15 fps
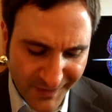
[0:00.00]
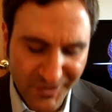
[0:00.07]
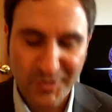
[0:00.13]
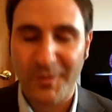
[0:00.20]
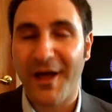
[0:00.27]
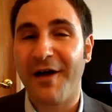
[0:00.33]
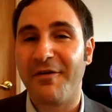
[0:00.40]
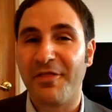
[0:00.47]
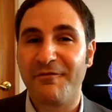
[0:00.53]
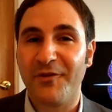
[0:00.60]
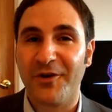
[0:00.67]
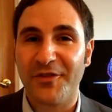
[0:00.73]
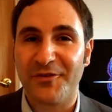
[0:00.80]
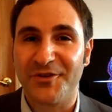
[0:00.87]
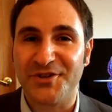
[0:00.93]
So without
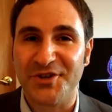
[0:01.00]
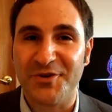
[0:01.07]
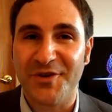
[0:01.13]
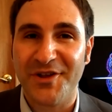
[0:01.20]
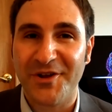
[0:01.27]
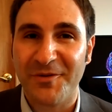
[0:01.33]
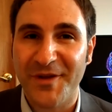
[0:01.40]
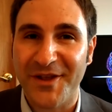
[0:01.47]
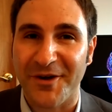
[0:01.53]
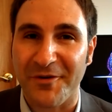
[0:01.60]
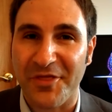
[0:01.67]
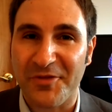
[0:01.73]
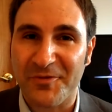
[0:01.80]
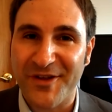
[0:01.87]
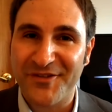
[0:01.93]
further ado, here we
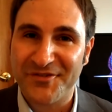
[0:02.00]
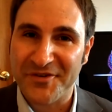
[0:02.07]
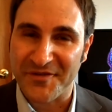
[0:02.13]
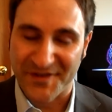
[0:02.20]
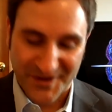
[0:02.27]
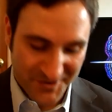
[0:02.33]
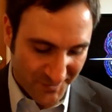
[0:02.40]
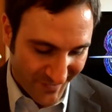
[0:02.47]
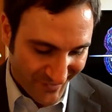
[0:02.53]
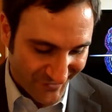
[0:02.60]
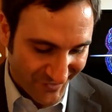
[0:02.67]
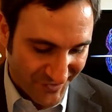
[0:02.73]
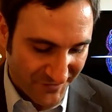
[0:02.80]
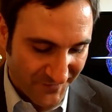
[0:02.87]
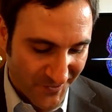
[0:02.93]
go. 3 trivia
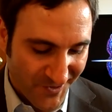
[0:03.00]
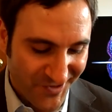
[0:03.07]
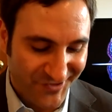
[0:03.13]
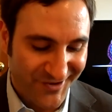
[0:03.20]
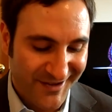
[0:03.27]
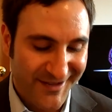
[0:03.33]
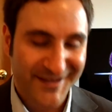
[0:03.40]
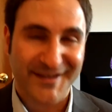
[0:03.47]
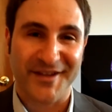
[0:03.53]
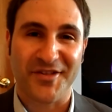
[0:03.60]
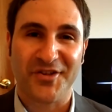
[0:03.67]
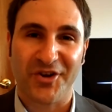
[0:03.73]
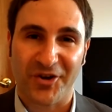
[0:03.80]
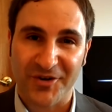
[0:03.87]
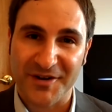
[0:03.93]
questions. The first
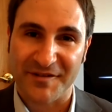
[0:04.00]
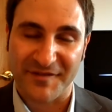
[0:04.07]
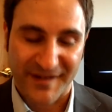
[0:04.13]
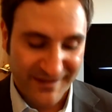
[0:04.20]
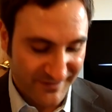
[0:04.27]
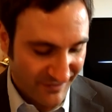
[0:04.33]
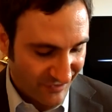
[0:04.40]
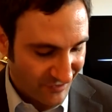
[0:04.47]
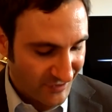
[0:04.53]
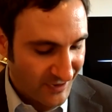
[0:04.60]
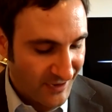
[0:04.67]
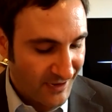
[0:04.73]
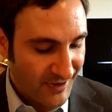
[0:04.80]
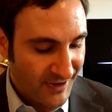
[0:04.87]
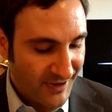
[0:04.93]
is current events.
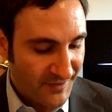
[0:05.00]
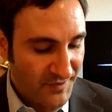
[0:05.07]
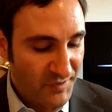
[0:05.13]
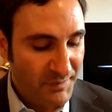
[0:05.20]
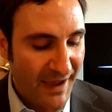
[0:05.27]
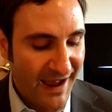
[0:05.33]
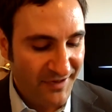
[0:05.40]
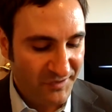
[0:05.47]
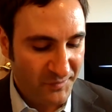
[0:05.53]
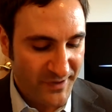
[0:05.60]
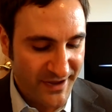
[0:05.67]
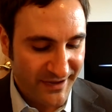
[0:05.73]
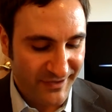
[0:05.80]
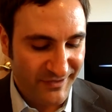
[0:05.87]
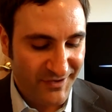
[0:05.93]
This past
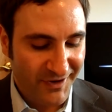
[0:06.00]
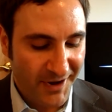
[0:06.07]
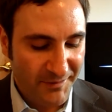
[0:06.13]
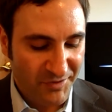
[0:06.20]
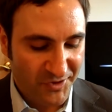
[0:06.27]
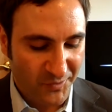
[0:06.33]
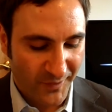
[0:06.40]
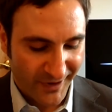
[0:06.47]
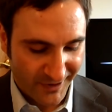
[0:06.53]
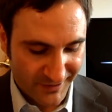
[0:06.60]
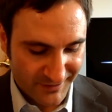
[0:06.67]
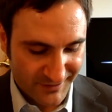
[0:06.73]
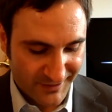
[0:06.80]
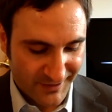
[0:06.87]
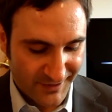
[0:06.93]
week in Times
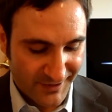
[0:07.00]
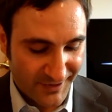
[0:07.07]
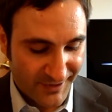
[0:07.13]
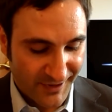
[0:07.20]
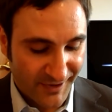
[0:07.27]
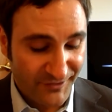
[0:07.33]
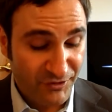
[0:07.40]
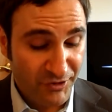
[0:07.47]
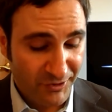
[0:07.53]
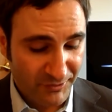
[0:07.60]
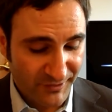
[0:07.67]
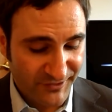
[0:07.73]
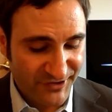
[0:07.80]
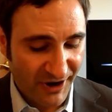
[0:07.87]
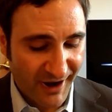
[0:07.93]
Square, a
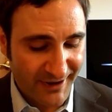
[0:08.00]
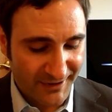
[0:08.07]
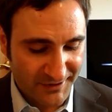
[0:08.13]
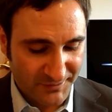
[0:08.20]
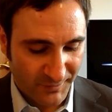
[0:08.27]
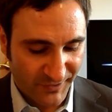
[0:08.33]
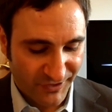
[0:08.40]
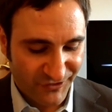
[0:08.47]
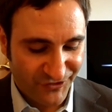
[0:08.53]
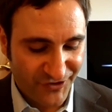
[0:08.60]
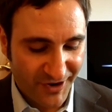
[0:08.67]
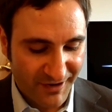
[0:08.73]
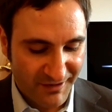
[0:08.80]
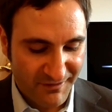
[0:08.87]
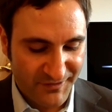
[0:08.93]
2-year-old child was
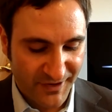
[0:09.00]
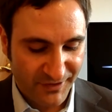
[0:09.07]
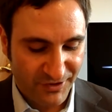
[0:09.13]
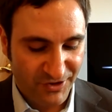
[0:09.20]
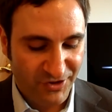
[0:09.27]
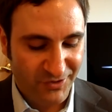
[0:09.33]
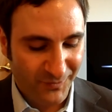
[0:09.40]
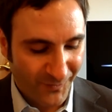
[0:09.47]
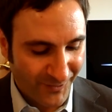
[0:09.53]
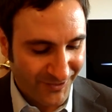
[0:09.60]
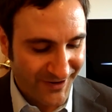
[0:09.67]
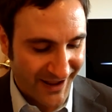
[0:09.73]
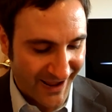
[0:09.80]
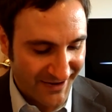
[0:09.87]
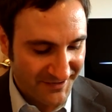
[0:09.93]
shoved and
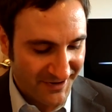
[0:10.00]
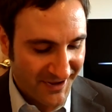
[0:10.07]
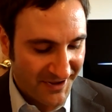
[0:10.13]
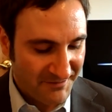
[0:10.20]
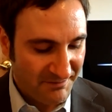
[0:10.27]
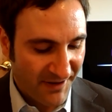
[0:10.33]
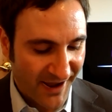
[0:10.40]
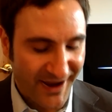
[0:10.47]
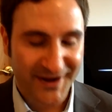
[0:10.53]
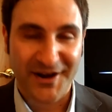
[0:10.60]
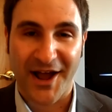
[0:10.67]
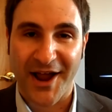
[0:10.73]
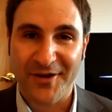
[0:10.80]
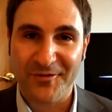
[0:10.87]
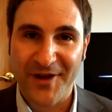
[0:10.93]
sworn at by
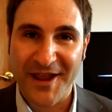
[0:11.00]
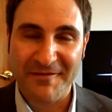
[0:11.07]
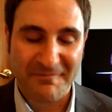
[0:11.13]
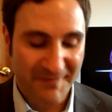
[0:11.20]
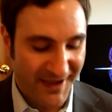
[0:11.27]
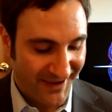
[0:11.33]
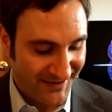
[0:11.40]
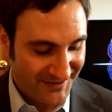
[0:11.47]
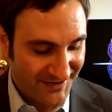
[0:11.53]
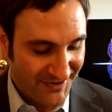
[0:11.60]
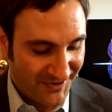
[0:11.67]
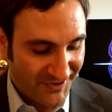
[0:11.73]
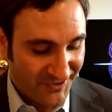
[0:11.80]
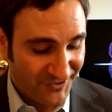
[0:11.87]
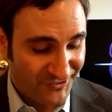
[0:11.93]
an irate man
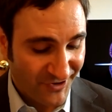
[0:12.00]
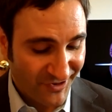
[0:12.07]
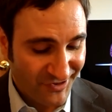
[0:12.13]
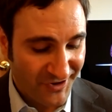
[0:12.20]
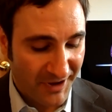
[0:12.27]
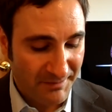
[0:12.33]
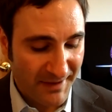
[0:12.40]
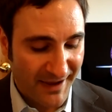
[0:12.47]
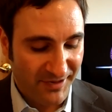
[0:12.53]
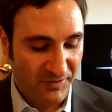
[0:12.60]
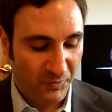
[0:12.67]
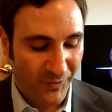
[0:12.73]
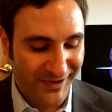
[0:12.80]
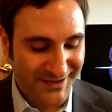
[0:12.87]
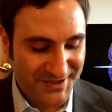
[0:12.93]
dressed up
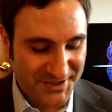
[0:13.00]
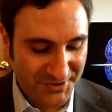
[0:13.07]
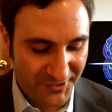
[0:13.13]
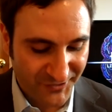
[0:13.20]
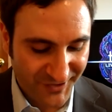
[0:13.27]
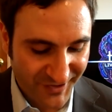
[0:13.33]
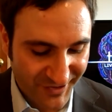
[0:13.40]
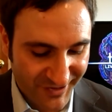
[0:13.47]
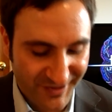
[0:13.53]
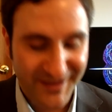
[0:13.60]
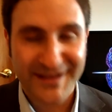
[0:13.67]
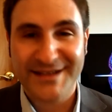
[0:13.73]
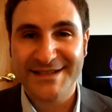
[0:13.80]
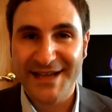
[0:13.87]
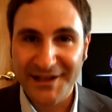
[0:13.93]
as what children's
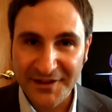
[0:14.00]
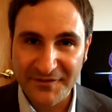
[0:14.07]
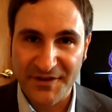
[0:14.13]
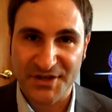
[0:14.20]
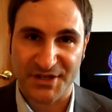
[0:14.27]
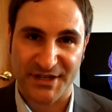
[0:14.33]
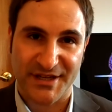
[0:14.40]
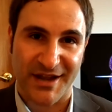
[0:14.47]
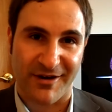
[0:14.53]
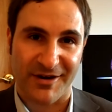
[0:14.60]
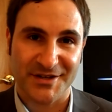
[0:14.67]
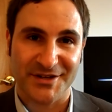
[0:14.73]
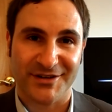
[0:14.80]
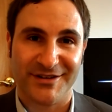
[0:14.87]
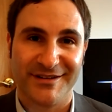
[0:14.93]
television
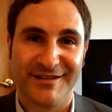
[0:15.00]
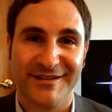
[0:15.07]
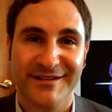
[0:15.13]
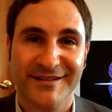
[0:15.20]
character?